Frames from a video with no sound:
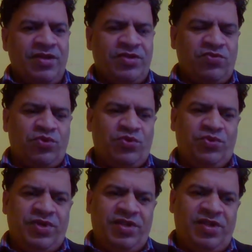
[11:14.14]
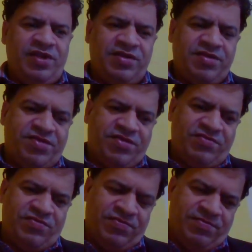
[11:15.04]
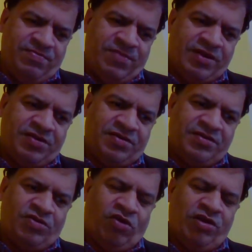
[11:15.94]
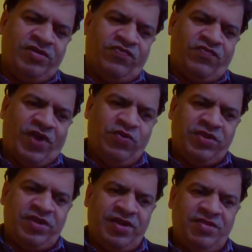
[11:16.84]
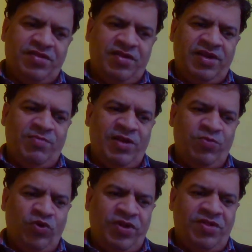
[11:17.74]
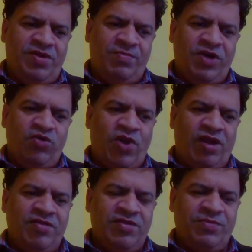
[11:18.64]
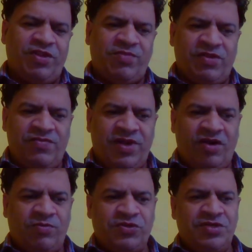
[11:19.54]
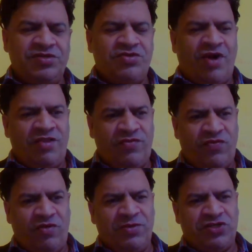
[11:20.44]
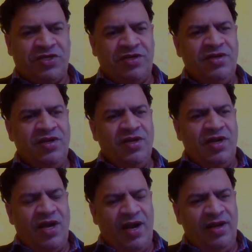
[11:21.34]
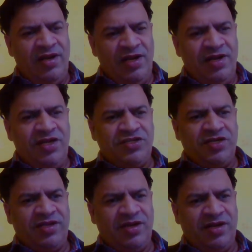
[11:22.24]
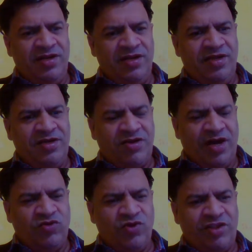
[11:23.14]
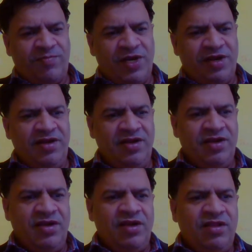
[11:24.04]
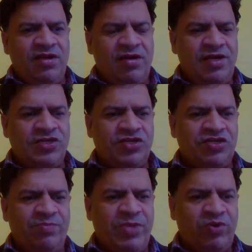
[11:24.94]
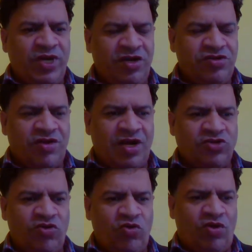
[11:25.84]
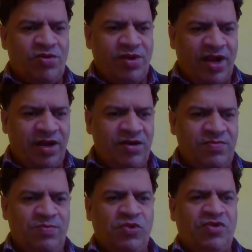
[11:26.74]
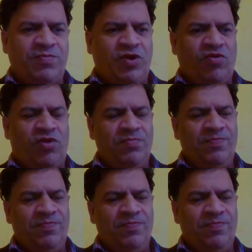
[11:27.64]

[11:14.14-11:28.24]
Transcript: So in this manner, all the five theories, namely monism, dualism, specific adoption, transformation and delegation theory, they try to explain the relationship between international law and municipal law.